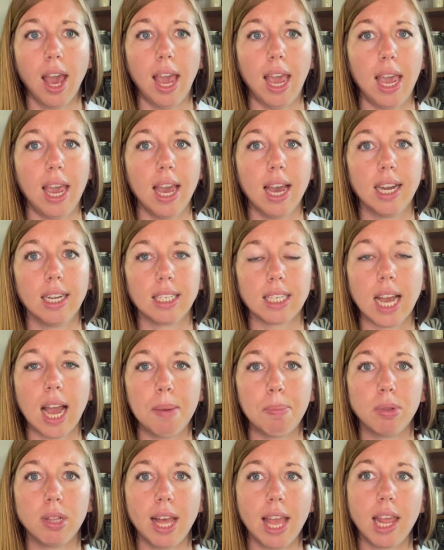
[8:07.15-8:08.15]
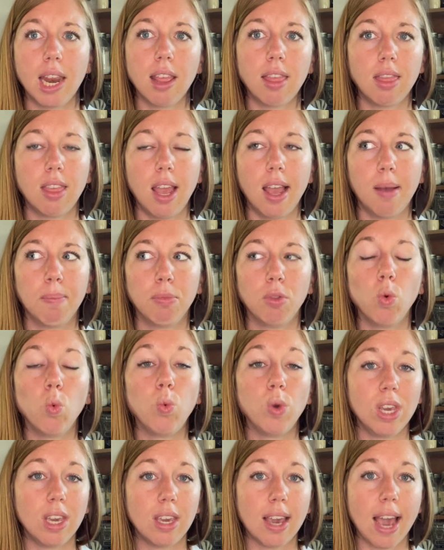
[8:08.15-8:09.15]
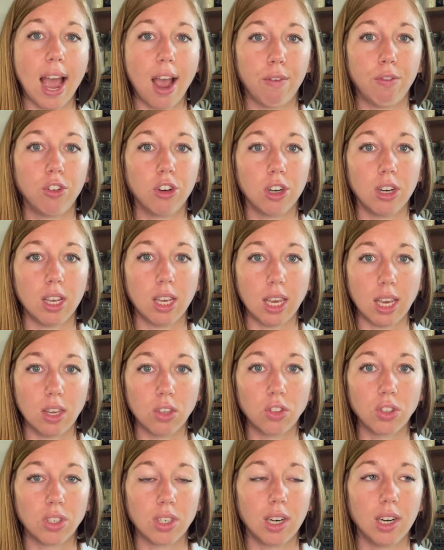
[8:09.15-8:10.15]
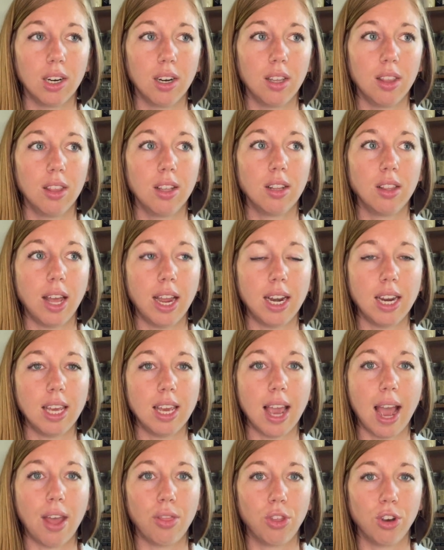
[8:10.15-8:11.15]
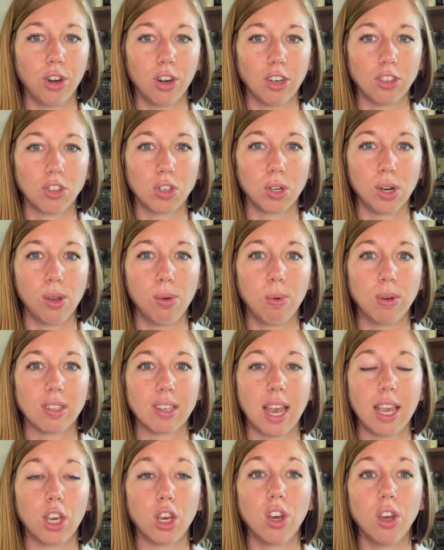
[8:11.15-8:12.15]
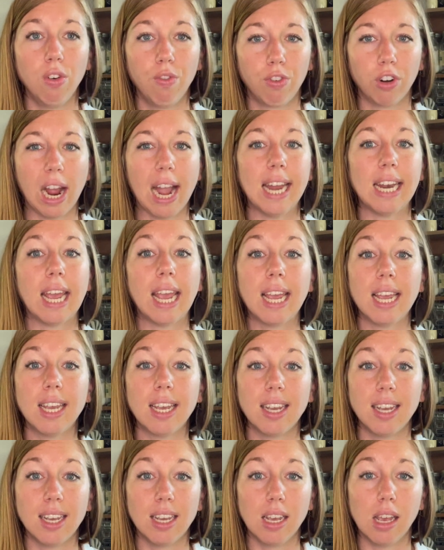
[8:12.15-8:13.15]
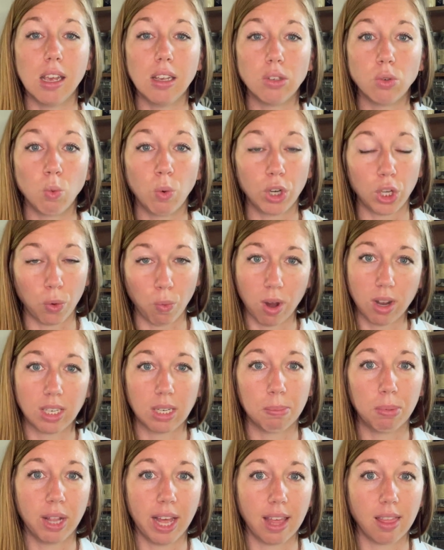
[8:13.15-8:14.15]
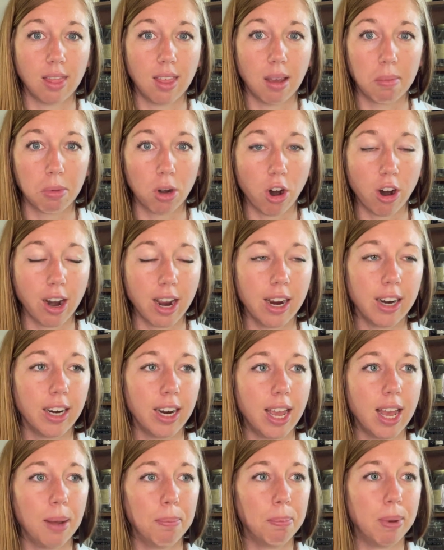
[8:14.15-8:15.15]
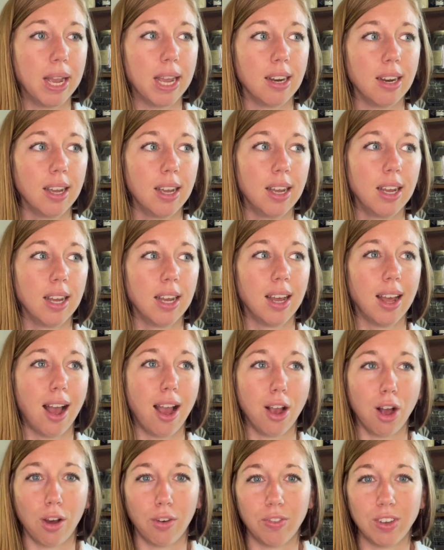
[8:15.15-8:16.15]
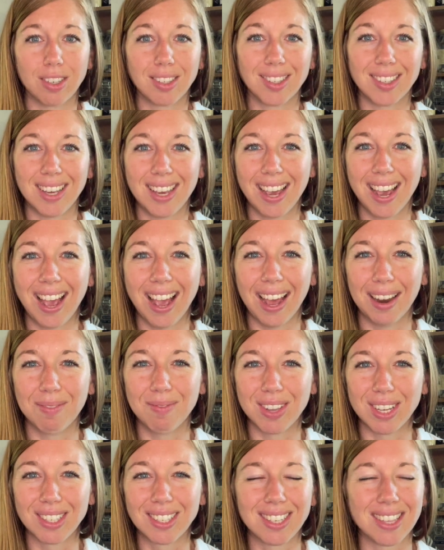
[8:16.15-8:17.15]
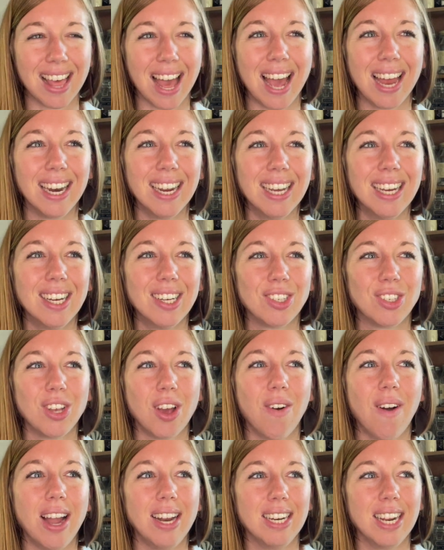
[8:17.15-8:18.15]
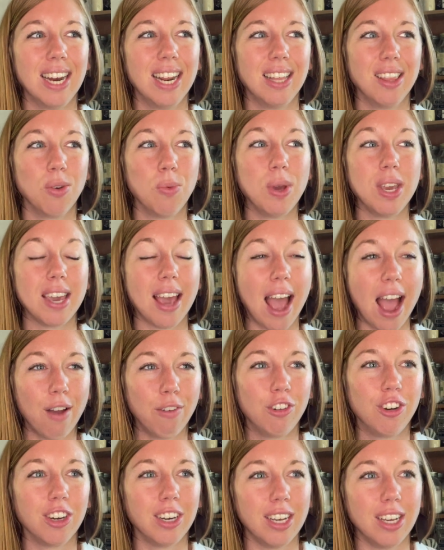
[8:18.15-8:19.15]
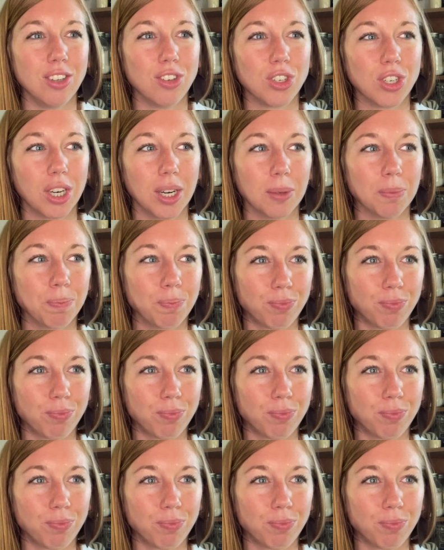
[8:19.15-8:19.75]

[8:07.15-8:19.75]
And I planted them the week after Easter. The lady at the nursery was like, Good Friday is when you want to plant them in our area, but I obviously had missed that, so I did it the week after Easter.